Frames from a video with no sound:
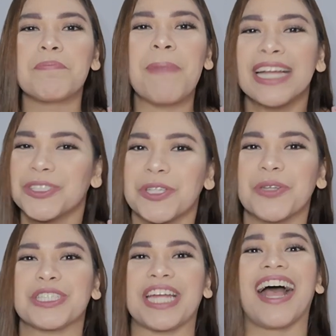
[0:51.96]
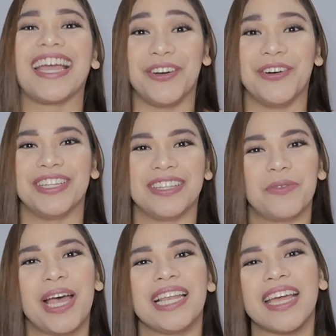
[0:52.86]
passion ko siya
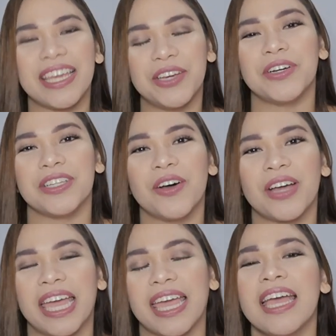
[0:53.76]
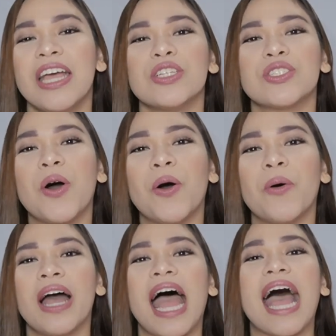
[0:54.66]
ngayon. Well, ngayon, okay?
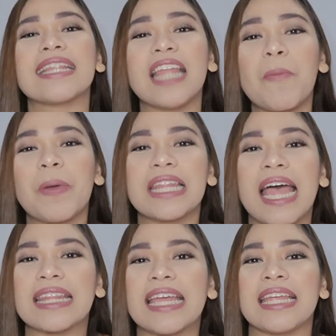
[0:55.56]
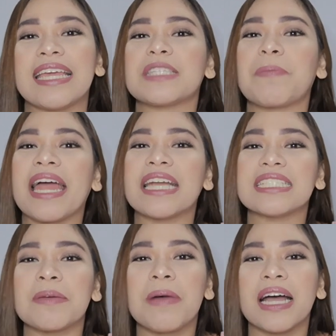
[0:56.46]
So, ang topic natin is para
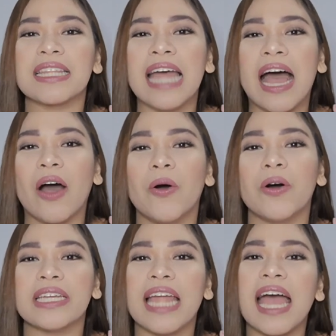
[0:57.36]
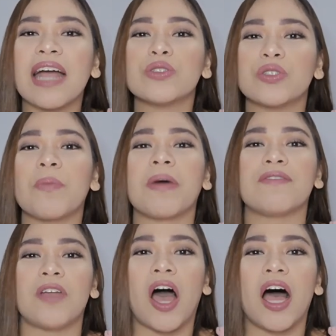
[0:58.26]
sa mga tao na gustong
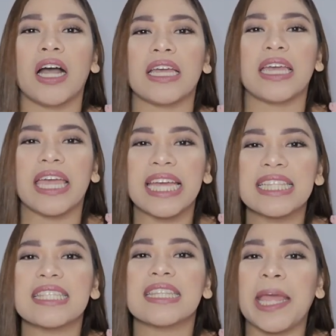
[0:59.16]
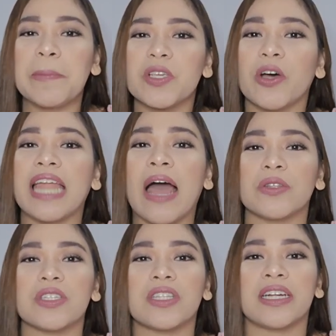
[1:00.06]
mag-vlog. It's tips on
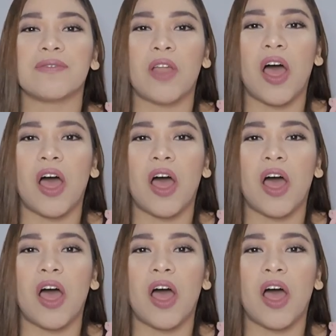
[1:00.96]
how to start